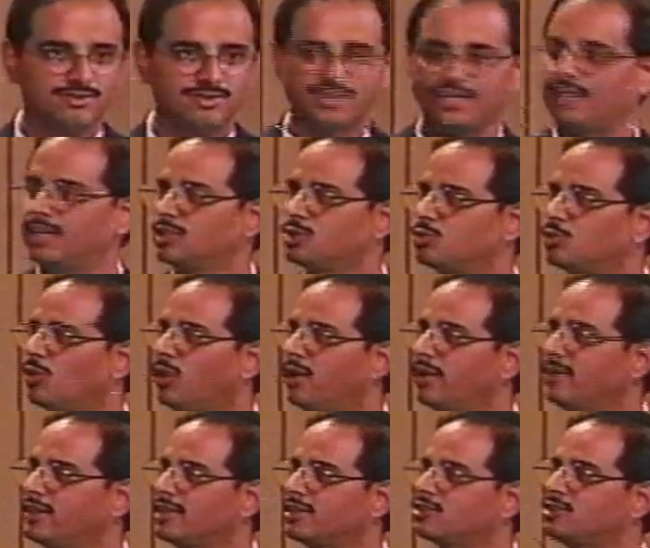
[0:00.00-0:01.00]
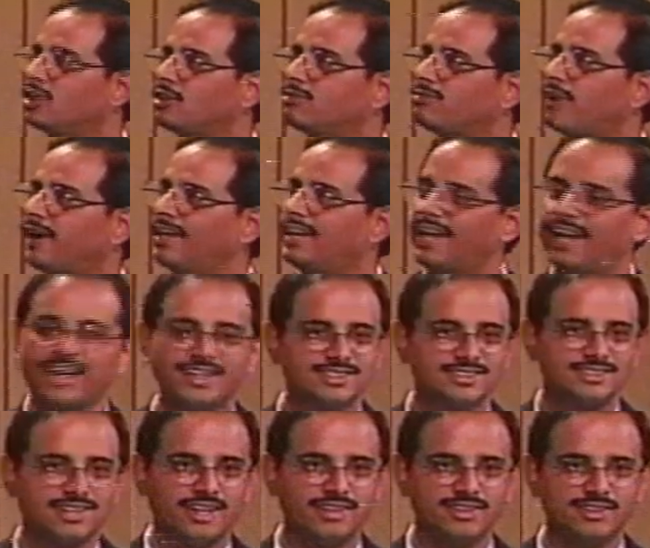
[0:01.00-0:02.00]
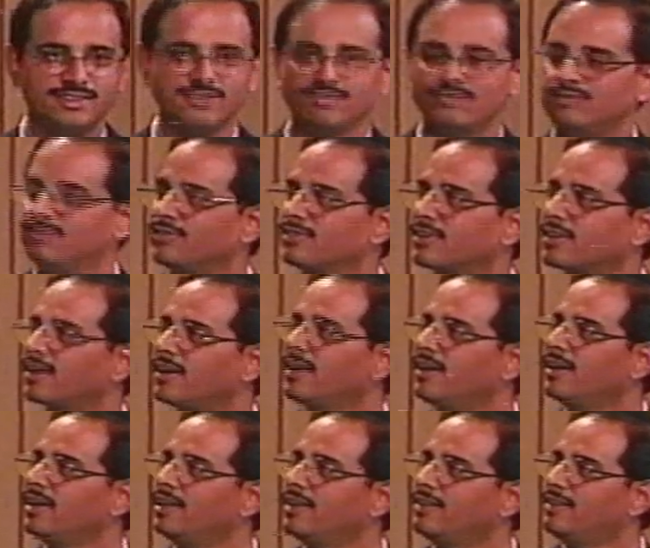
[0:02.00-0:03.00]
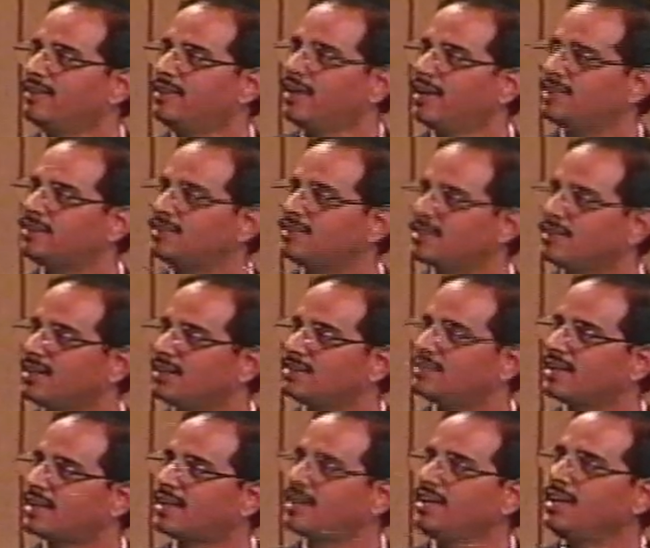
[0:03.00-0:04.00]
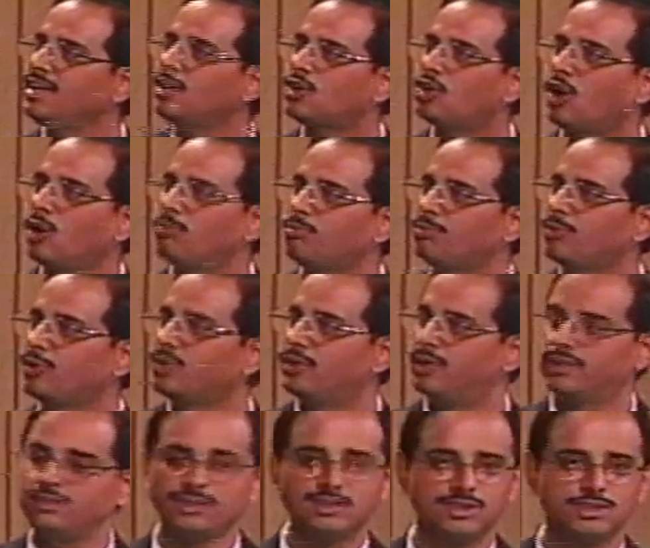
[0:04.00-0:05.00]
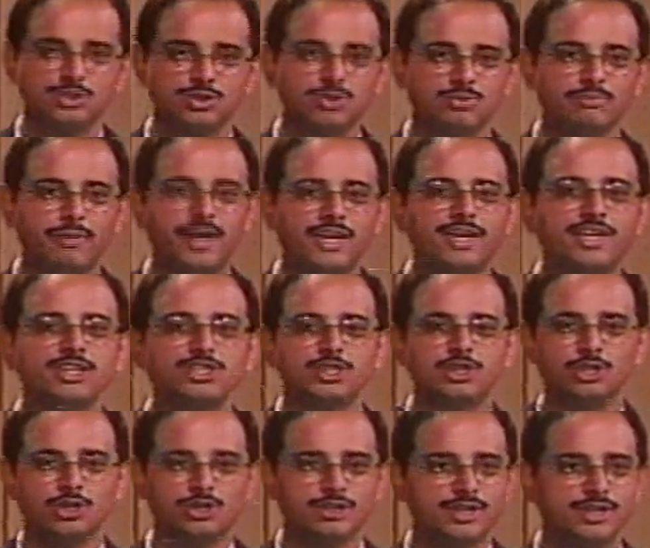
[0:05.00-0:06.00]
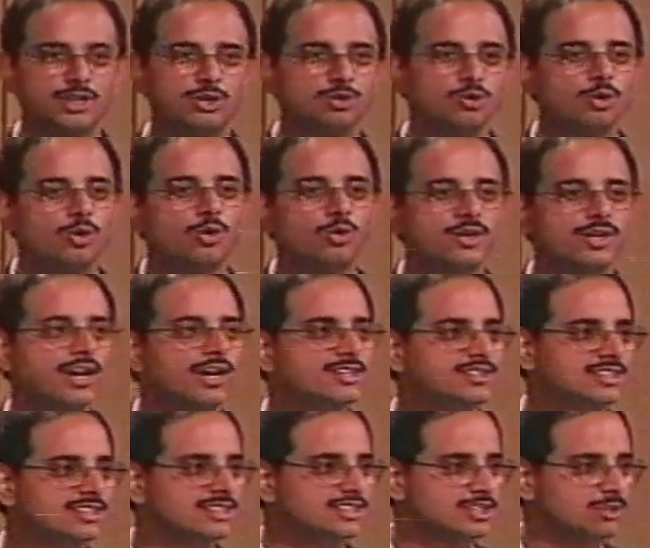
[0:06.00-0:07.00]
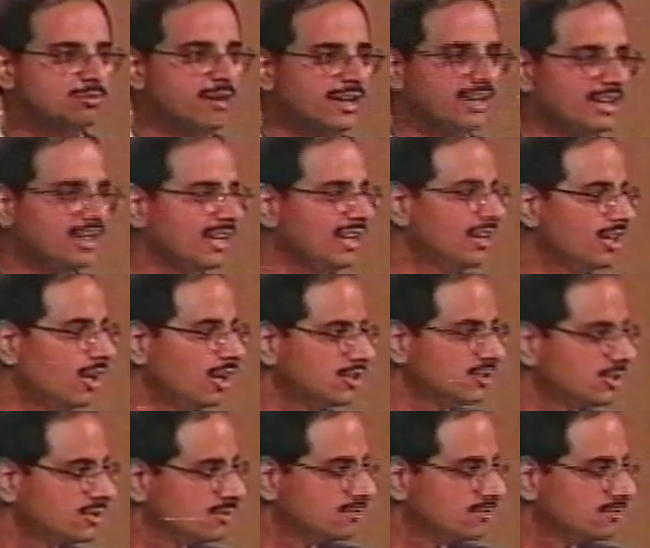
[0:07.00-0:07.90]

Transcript: That is, one does not fight against the other. This is the key component to making sure that you don't get systematic yield loss.